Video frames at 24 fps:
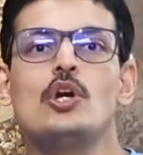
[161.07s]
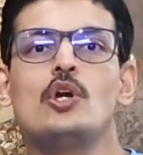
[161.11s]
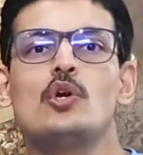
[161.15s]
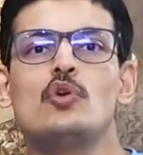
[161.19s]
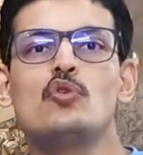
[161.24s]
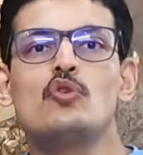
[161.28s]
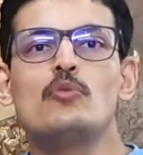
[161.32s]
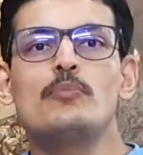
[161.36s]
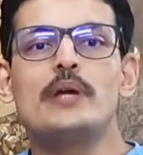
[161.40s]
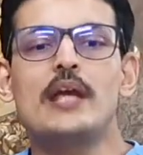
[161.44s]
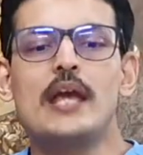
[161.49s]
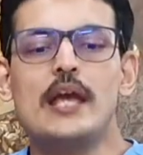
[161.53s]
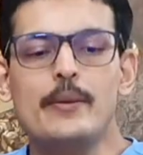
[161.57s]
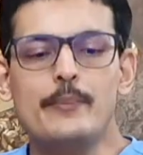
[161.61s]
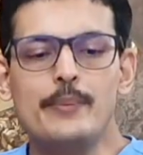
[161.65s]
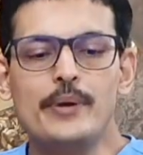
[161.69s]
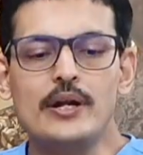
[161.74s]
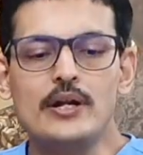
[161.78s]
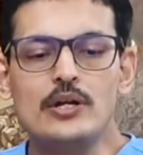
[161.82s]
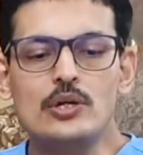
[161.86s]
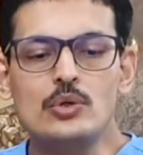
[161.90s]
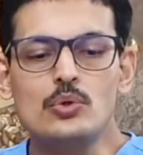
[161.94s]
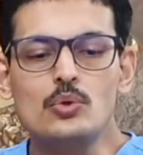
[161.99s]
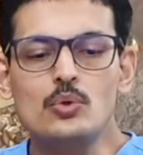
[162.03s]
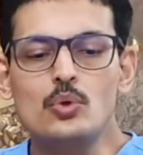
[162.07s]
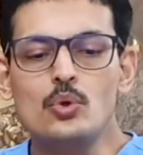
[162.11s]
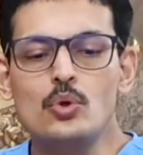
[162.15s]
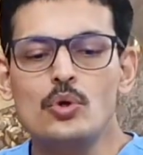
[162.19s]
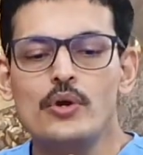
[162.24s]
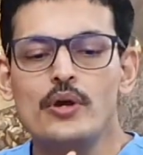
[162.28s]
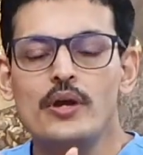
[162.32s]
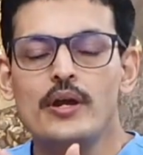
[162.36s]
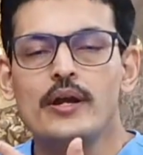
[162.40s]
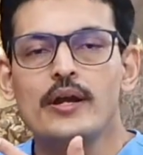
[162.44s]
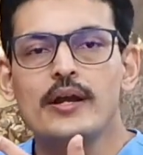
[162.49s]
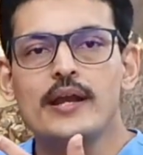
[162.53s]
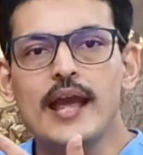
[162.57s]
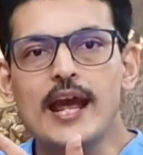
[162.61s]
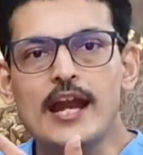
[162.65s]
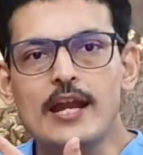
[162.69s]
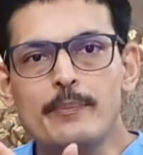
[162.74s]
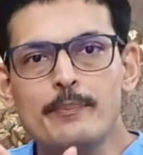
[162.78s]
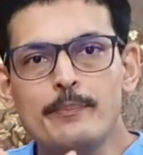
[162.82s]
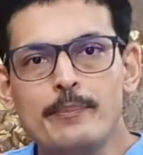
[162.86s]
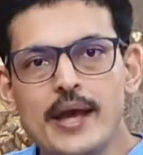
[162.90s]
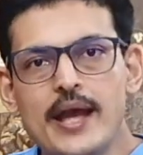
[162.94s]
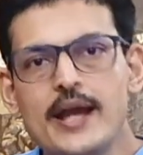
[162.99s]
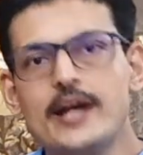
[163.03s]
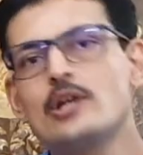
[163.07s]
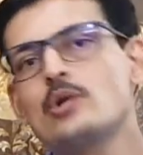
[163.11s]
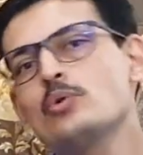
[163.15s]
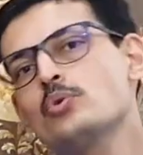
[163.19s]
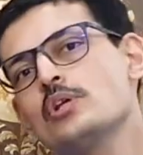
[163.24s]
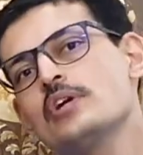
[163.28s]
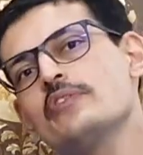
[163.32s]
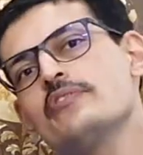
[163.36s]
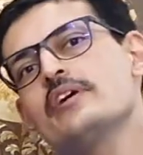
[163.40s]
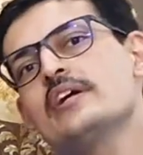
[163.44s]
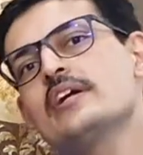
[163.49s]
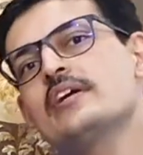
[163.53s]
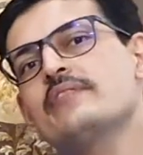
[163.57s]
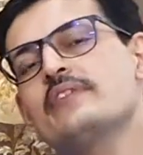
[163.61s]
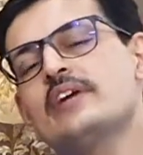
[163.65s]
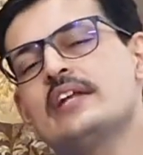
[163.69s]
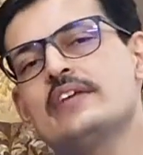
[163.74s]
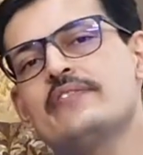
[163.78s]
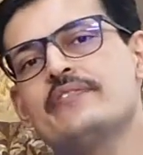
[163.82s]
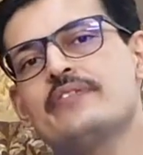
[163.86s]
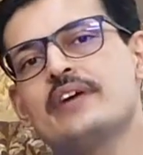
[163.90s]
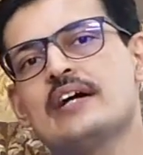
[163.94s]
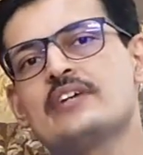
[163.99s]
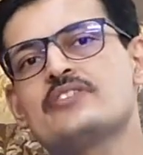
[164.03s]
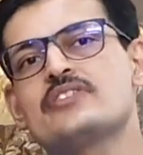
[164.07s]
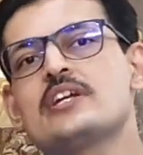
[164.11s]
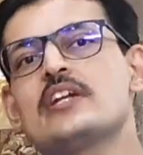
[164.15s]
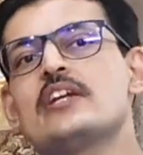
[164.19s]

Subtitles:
You will be able to get back to the work very fast.